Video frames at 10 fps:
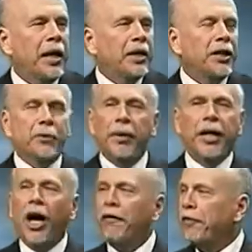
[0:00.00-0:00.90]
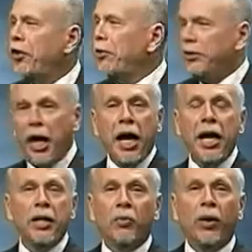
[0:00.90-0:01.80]
Just been there a few
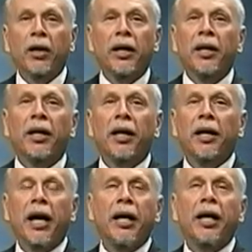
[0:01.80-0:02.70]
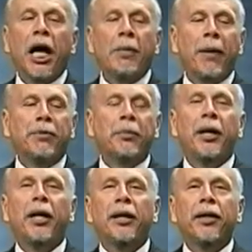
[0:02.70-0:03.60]
days, really, and a lady came up to
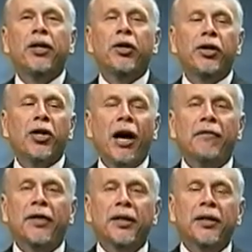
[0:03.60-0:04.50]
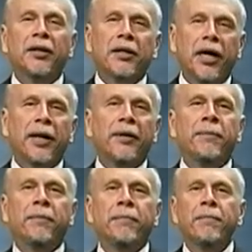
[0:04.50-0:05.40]
me in the church office and said,
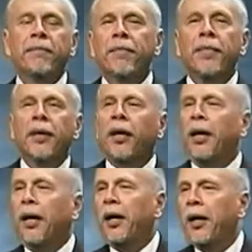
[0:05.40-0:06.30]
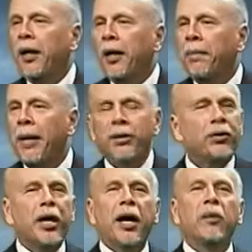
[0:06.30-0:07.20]
Pastor
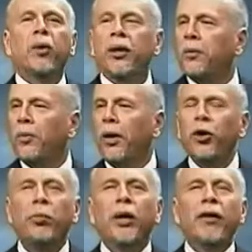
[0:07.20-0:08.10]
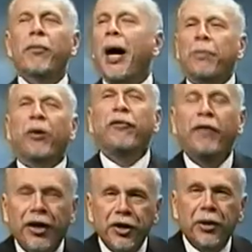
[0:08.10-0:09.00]
Dan, what do you believe about
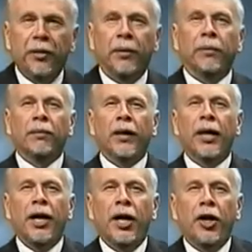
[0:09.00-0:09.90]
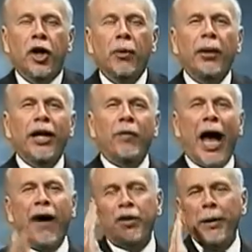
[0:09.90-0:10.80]
perfection? Do you believe we
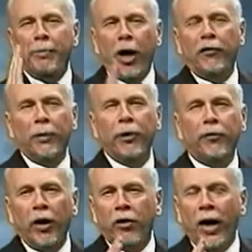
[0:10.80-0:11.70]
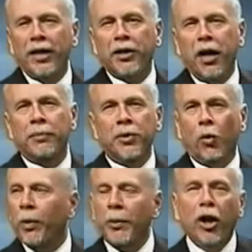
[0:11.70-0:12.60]
have to be perfect before Christ comes or
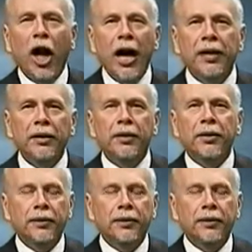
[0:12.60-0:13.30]
we'll be lost?